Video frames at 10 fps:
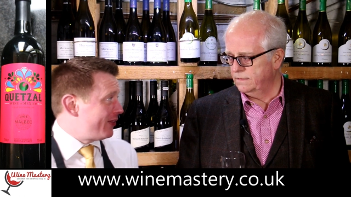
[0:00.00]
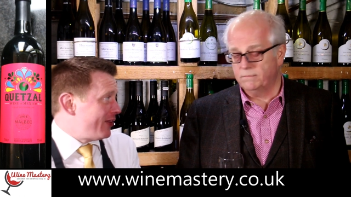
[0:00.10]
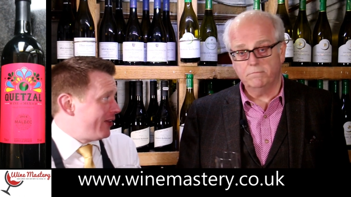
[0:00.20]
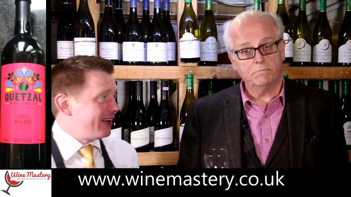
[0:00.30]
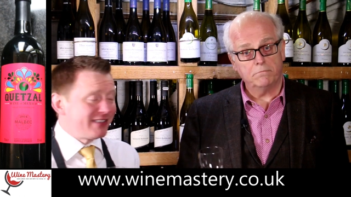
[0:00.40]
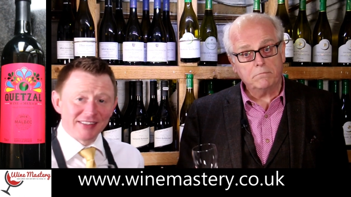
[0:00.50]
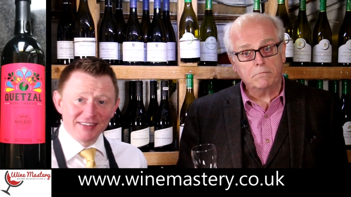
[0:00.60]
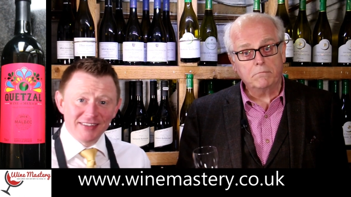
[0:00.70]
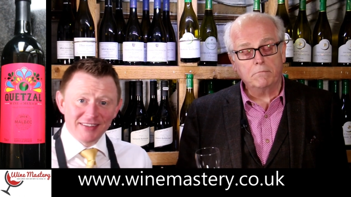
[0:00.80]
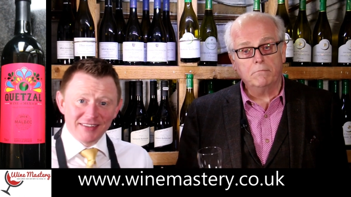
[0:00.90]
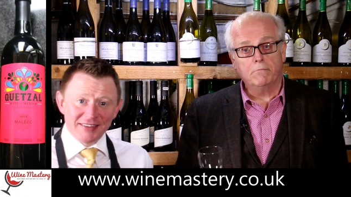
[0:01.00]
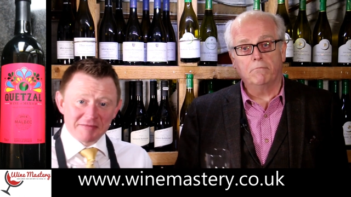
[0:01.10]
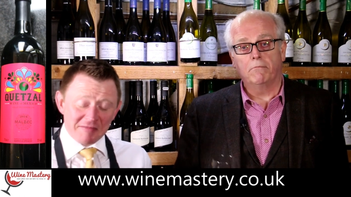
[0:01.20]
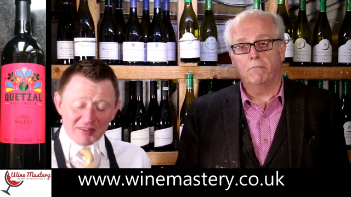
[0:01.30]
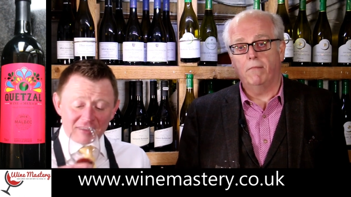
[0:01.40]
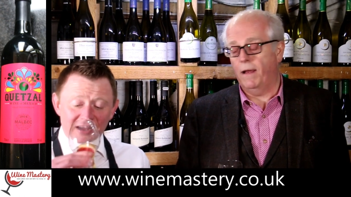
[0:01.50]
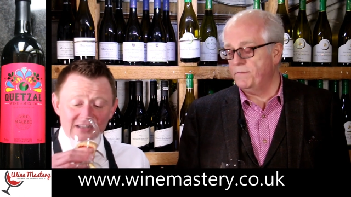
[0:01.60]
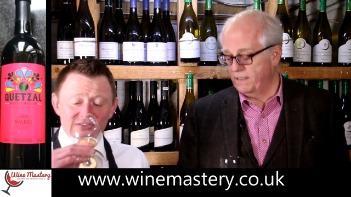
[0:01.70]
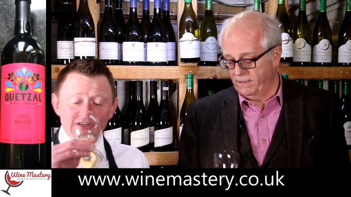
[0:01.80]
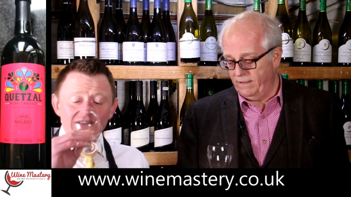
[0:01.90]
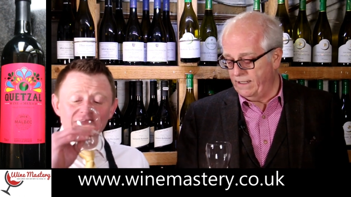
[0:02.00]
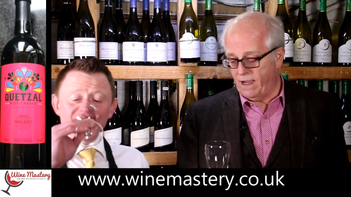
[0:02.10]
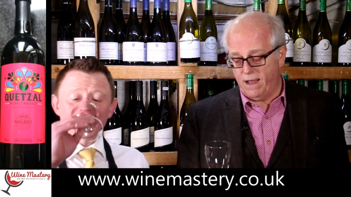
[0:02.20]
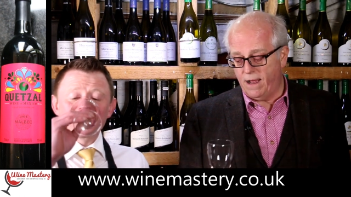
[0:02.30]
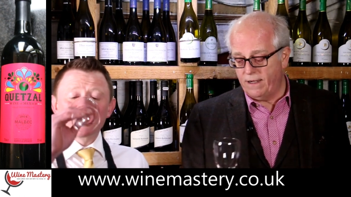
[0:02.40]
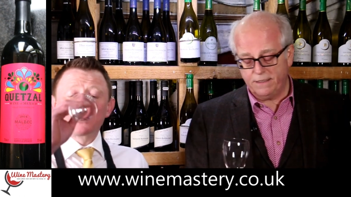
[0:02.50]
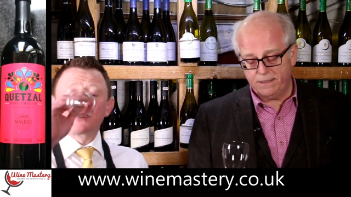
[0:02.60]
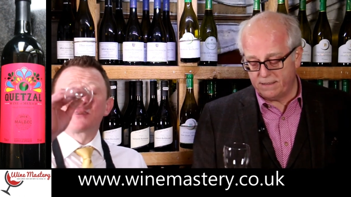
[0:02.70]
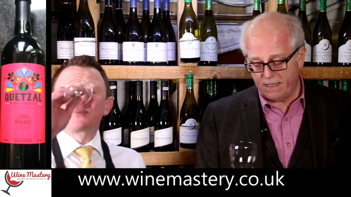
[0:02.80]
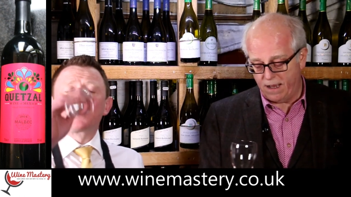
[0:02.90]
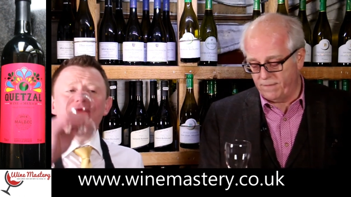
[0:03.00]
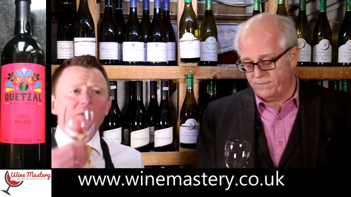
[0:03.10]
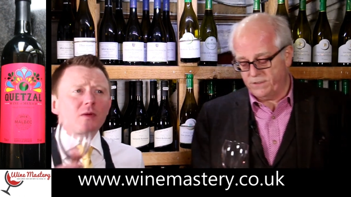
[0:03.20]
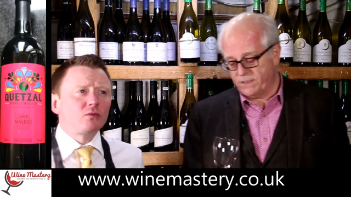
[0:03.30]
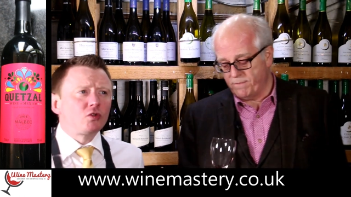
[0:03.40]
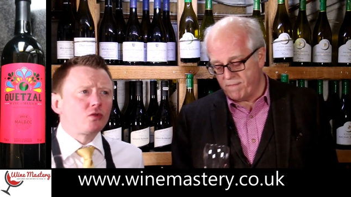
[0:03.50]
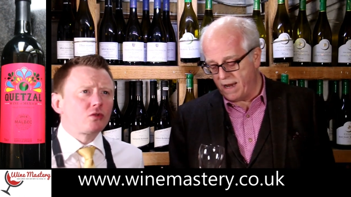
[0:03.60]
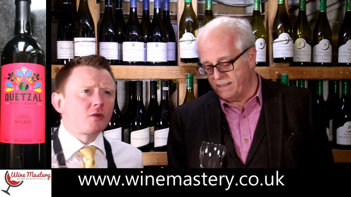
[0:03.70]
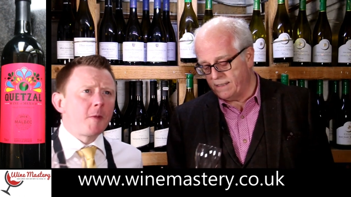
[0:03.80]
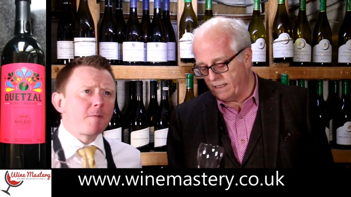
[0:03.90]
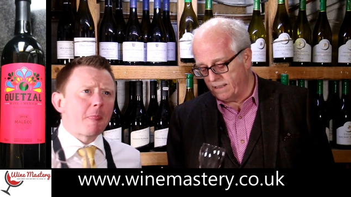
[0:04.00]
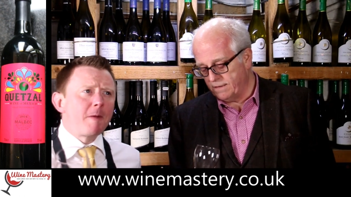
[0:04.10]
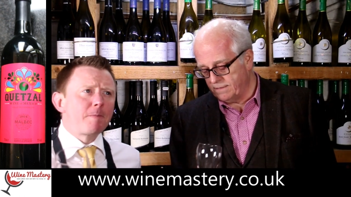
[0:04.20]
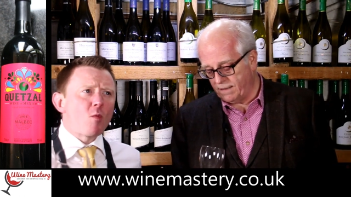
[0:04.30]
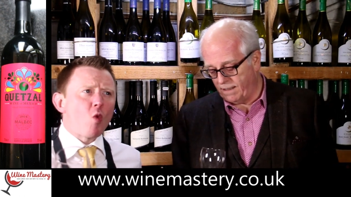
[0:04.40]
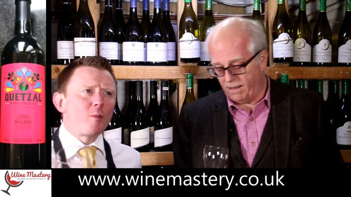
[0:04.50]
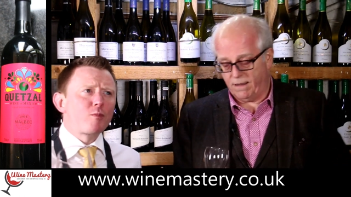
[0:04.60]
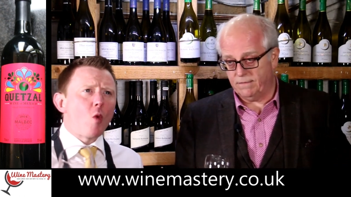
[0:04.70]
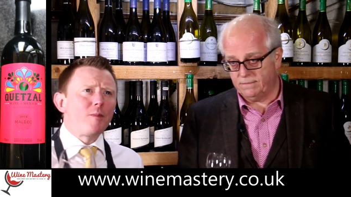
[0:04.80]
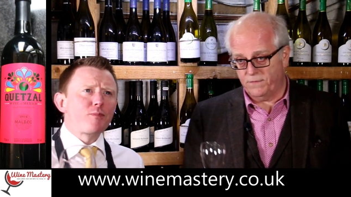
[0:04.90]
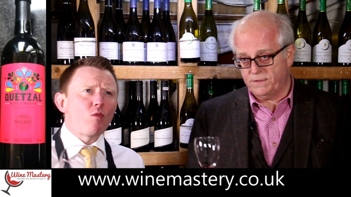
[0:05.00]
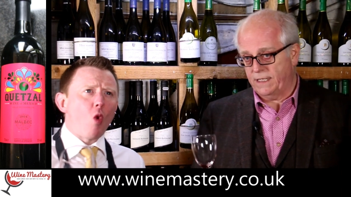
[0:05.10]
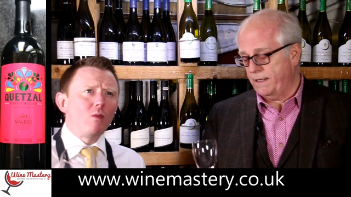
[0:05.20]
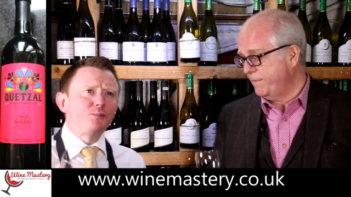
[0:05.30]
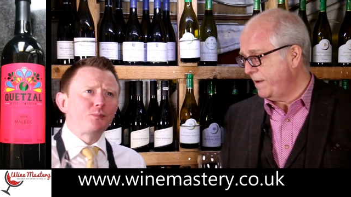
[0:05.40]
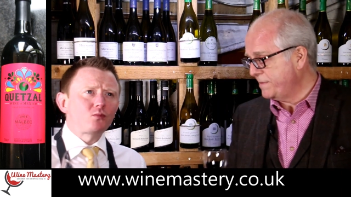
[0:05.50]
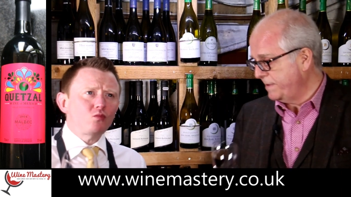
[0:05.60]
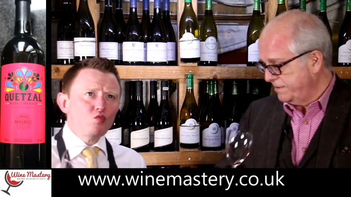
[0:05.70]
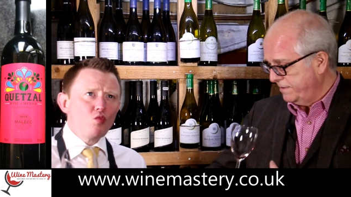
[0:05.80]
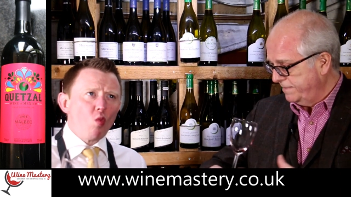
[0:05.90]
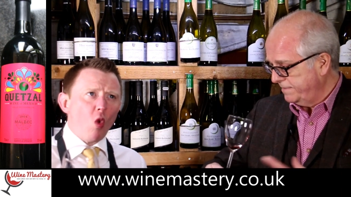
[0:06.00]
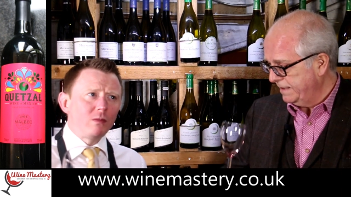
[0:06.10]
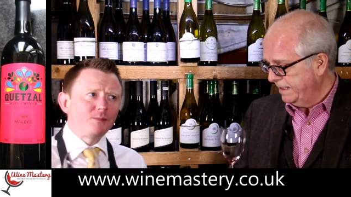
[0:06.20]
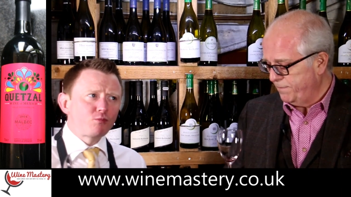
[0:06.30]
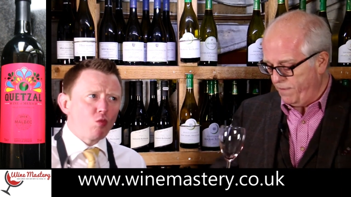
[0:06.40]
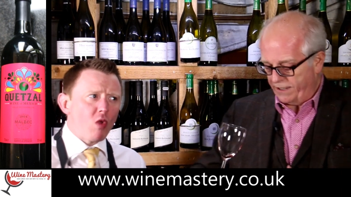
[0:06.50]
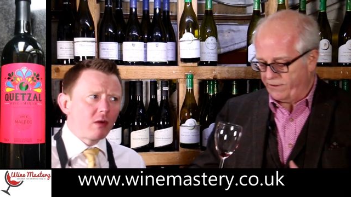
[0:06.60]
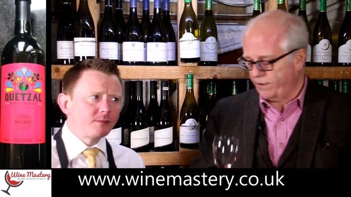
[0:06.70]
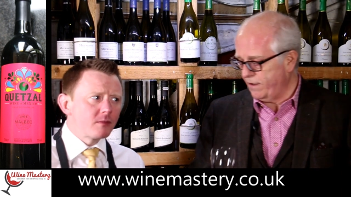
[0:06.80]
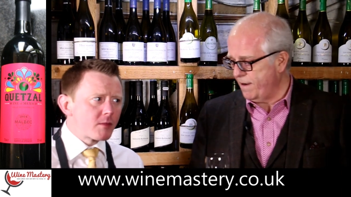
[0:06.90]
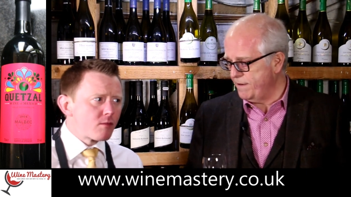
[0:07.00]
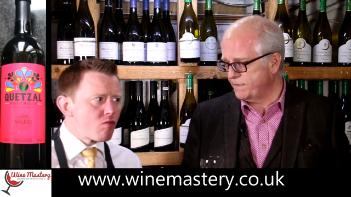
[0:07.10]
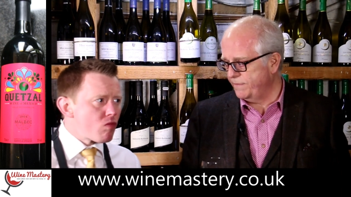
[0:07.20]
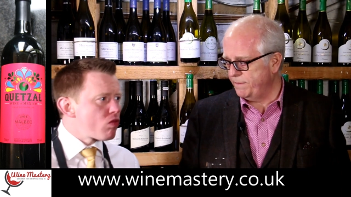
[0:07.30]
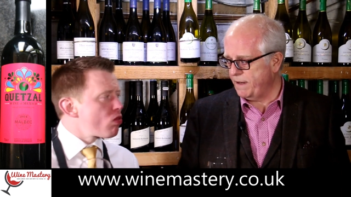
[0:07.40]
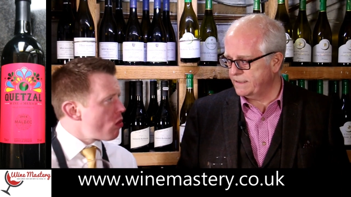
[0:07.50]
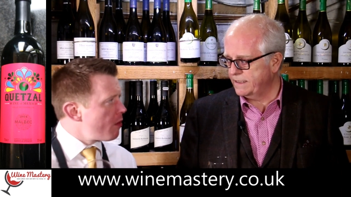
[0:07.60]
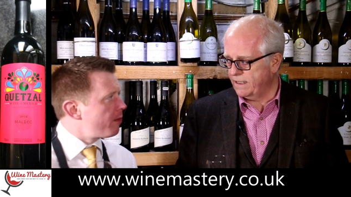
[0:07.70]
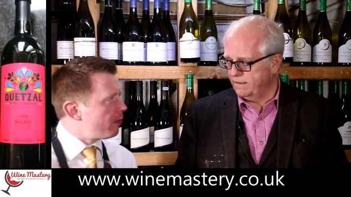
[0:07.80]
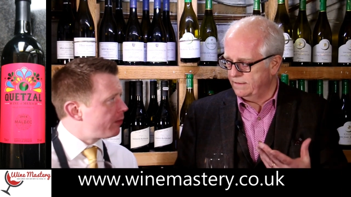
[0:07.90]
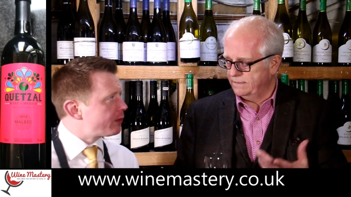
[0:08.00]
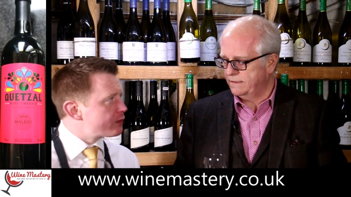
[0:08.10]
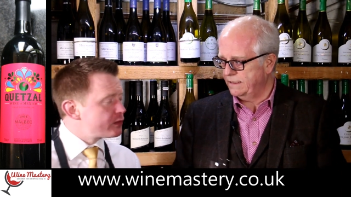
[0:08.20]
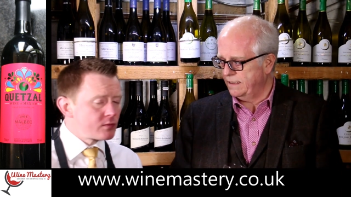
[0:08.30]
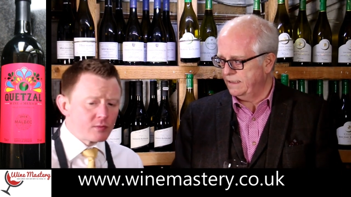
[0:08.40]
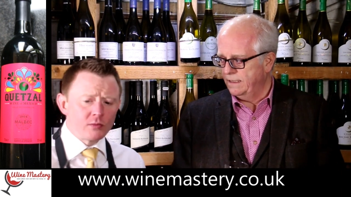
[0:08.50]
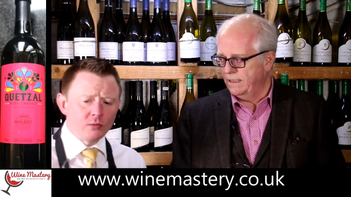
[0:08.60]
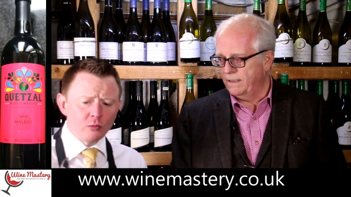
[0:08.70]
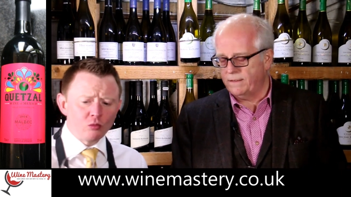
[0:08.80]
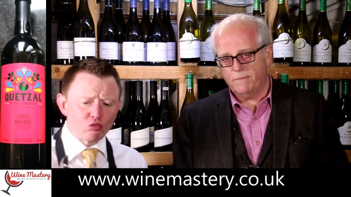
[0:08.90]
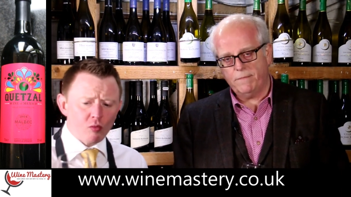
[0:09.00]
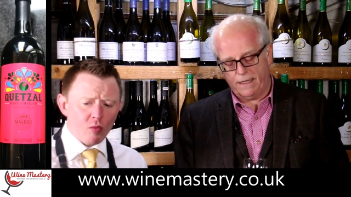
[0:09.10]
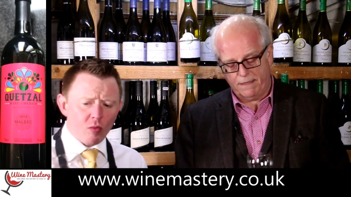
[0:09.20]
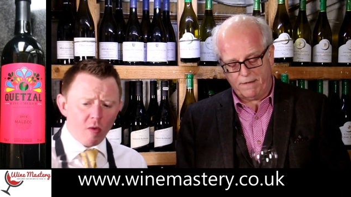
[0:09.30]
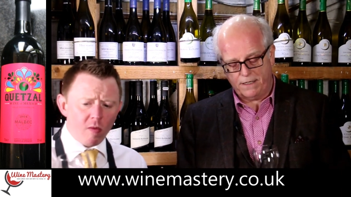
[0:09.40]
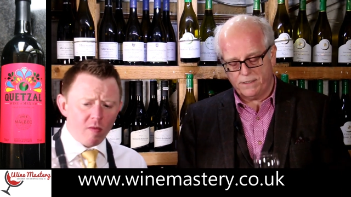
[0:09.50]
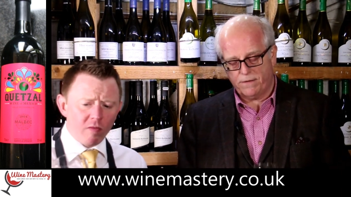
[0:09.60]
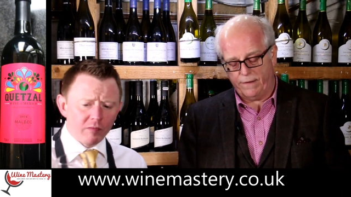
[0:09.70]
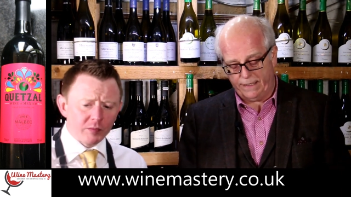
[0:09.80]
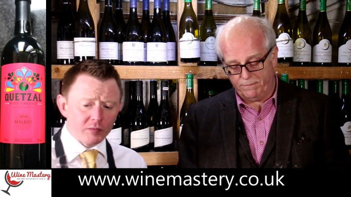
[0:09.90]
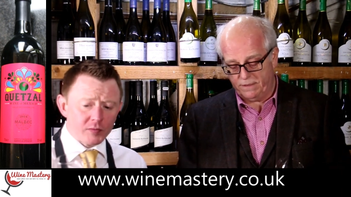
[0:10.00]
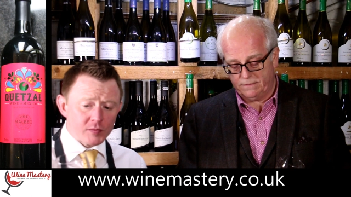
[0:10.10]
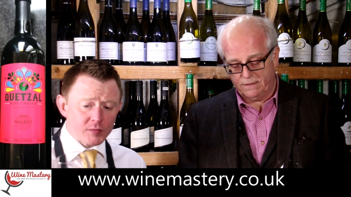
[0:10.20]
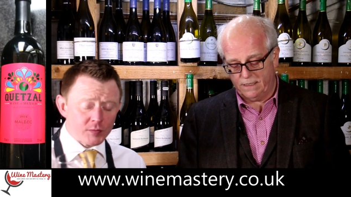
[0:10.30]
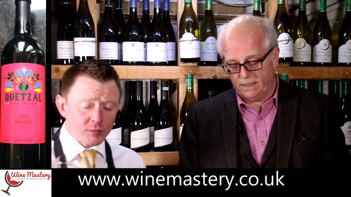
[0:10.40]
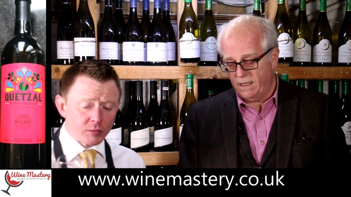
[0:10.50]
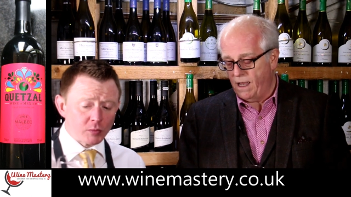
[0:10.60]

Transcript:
Speaker 1: thought I'd. Absolutely, I, I, I, am just amazed they can. Uh, obviously, there must be sort of microclimates within Mexico that, uh, mm. that they managed to grow it in. But uh,